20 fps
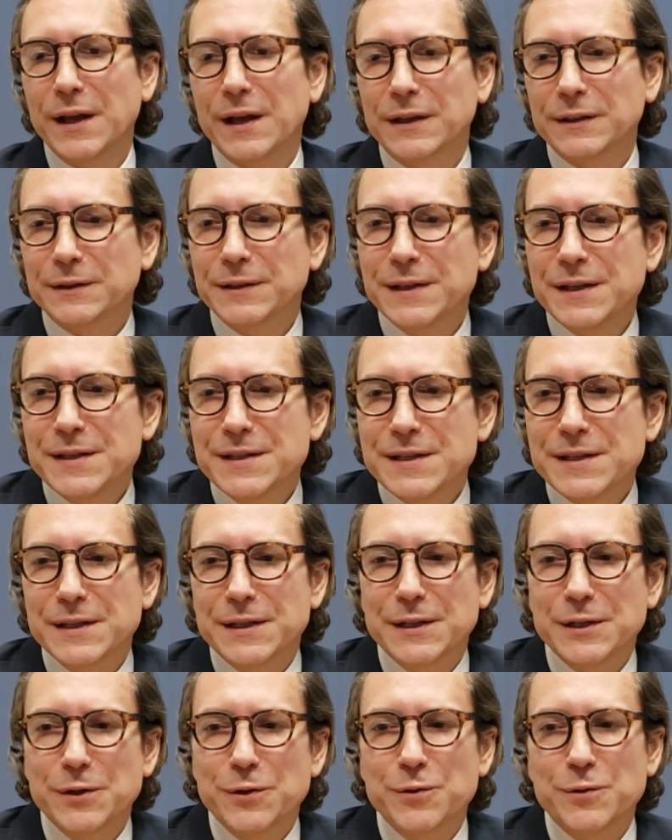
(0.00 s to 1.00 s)
least
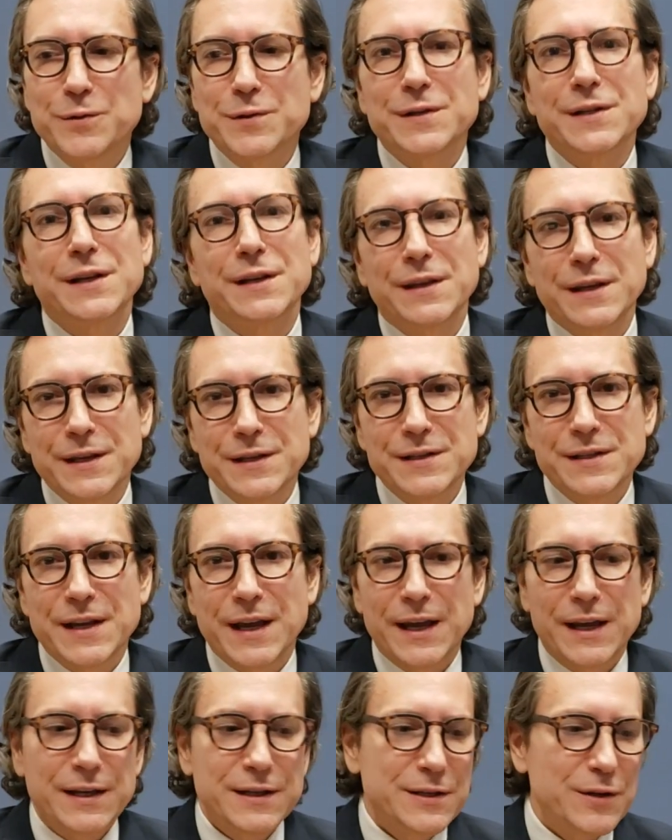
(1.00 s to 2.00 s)
used these
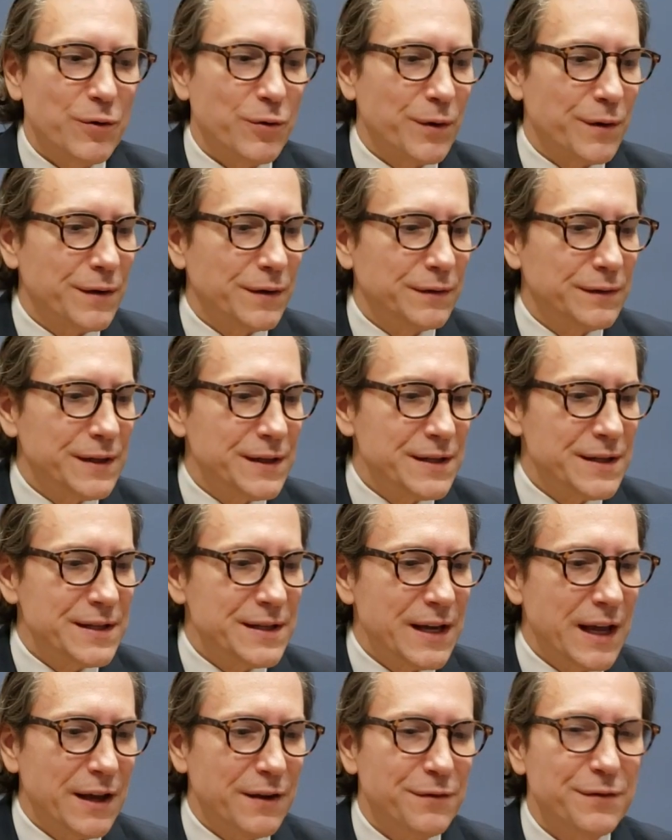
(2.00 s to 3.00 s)
days, or the least
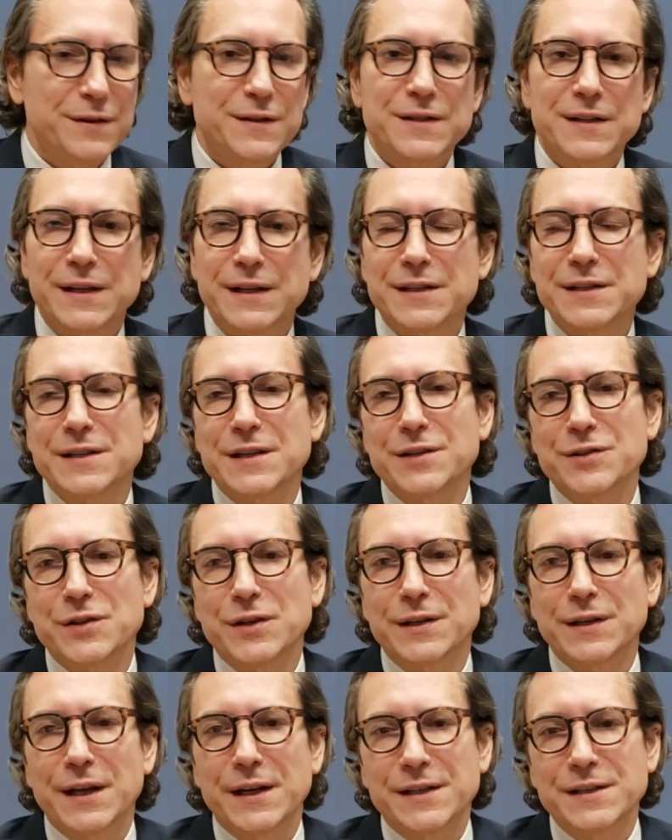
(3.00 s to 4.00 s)
safe, is the
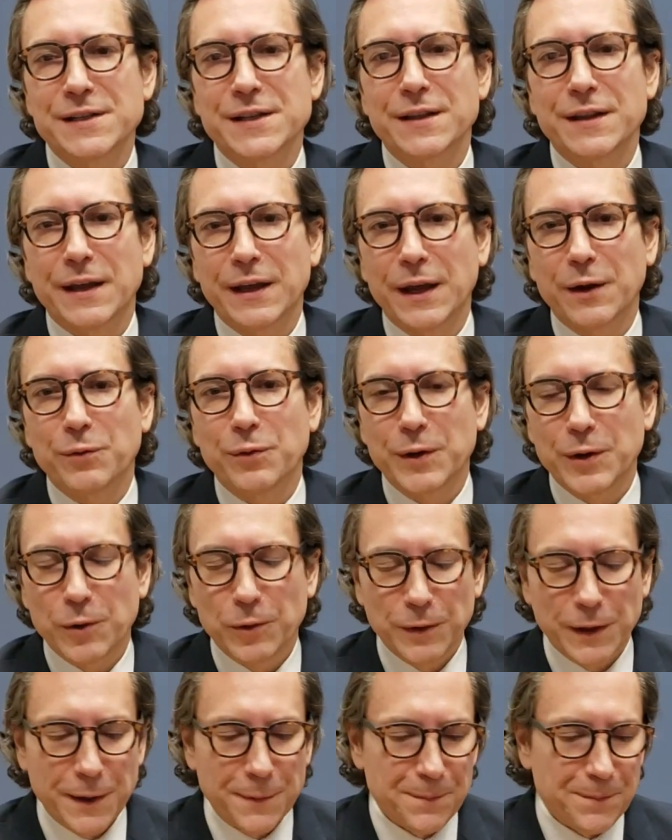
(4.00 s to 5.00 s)
incision next to the
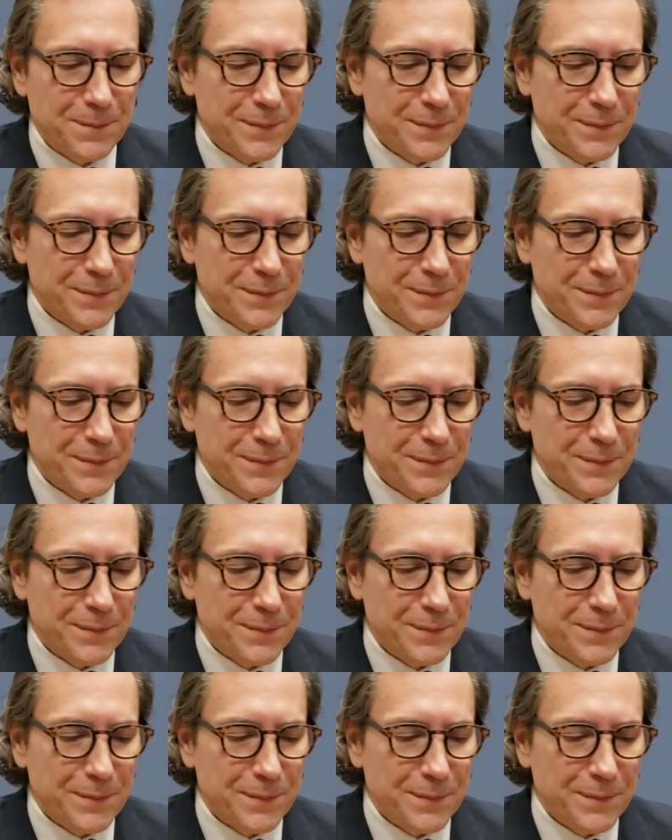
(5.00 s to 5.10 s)
areola.